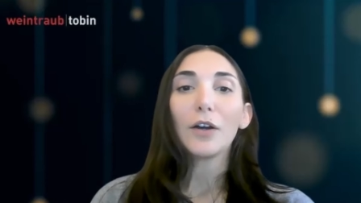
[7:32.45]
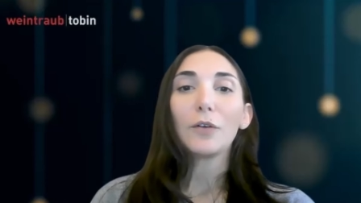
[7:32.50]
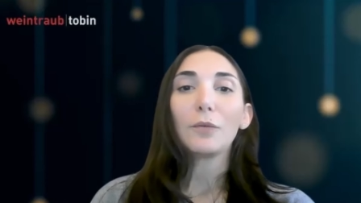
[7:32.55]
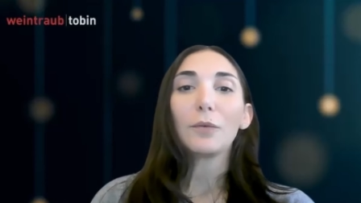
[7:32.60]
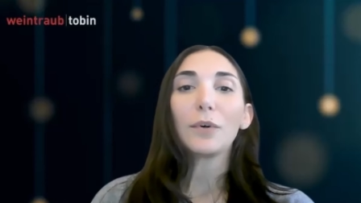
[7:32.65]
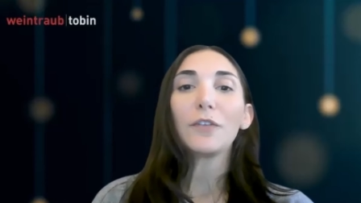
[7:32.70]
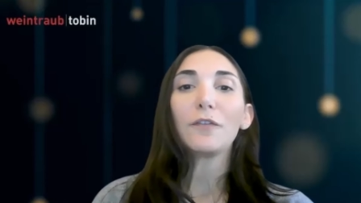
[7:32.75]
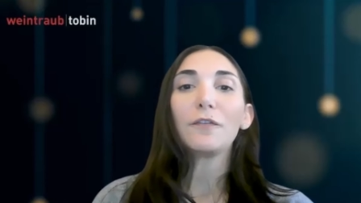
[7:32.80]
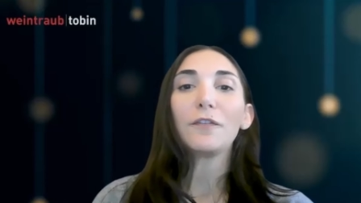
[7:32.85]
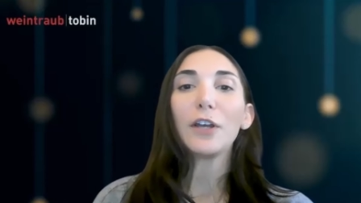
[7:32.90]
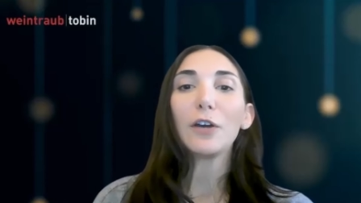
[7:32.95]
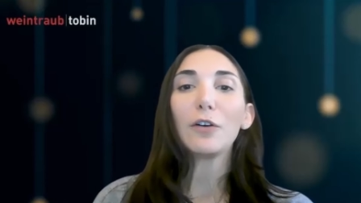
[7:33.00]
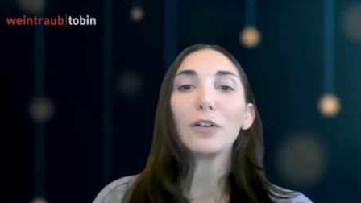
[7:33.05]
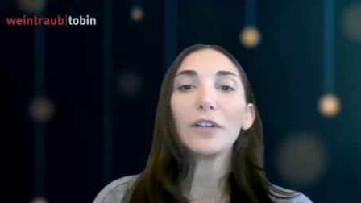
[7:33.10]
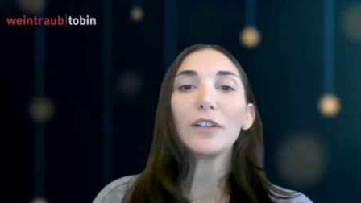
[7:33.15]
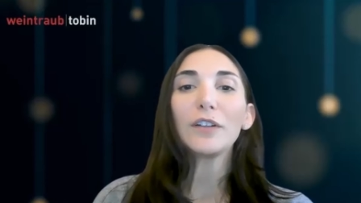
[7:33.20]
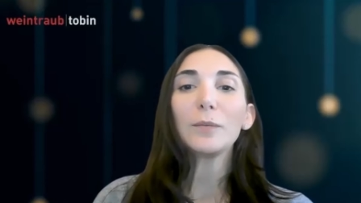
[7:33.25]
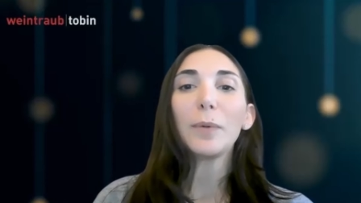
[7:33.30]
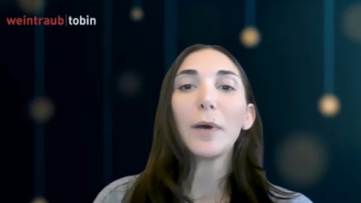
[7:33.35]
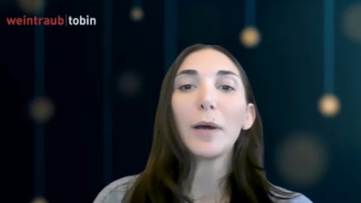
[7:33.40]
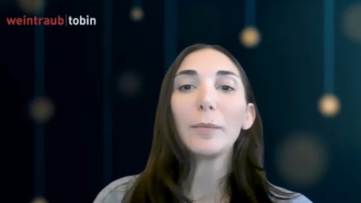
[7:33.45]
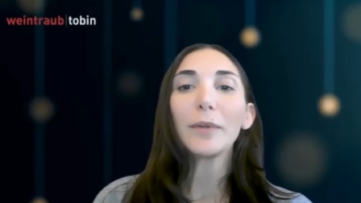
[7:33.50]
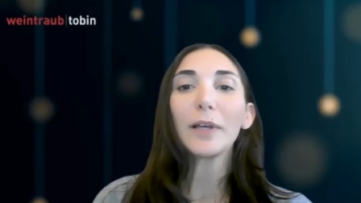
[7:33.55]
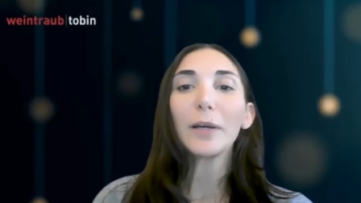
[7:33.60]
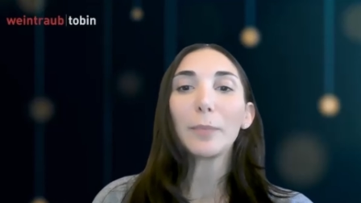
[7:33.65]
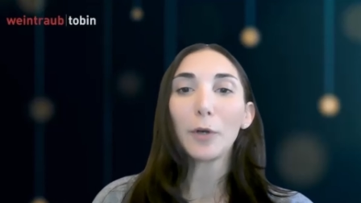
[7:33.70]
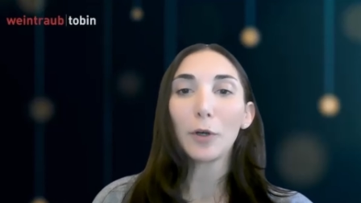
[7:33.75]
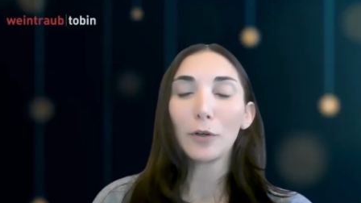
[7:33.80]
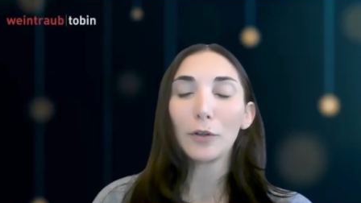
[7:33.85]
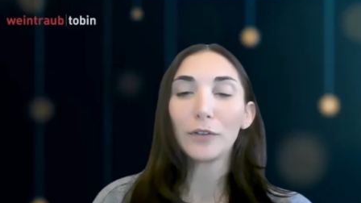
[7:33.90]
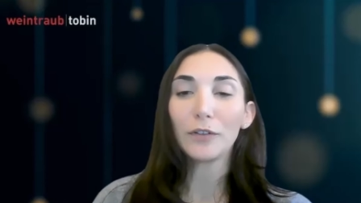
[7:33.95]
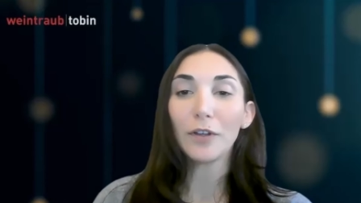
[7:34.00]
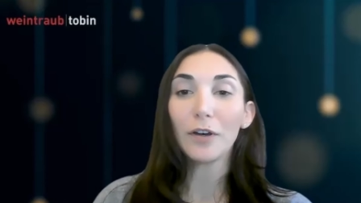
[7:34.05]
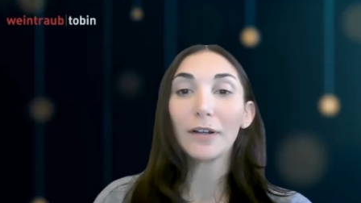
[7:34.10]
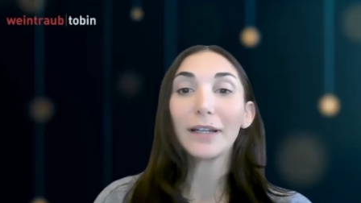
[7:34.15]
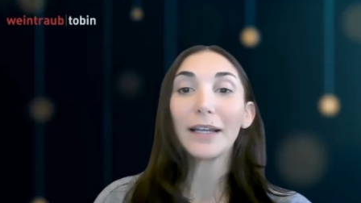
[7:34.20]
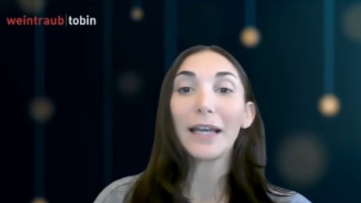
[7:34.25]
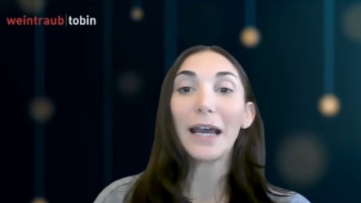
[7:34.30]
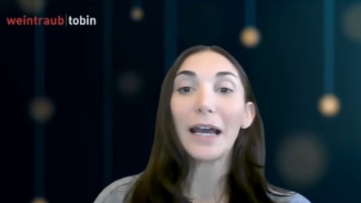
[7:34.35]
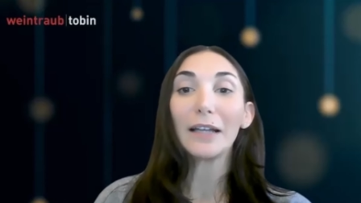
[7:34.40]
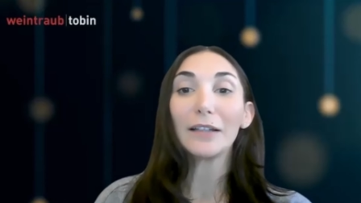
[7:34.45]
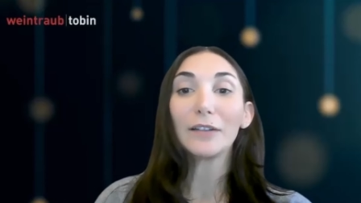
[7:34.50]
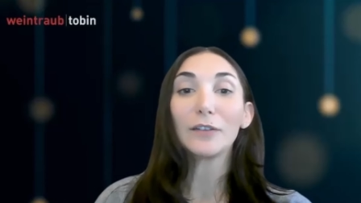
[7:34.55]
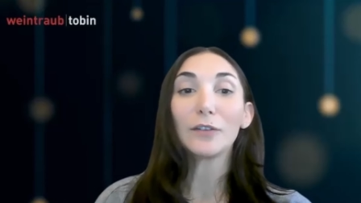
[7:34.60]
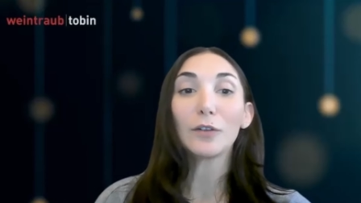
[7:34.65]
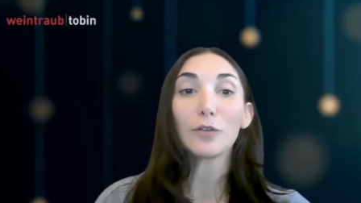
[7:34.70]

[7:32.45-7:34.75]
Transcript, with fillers: With Fiona's public post on Gadd's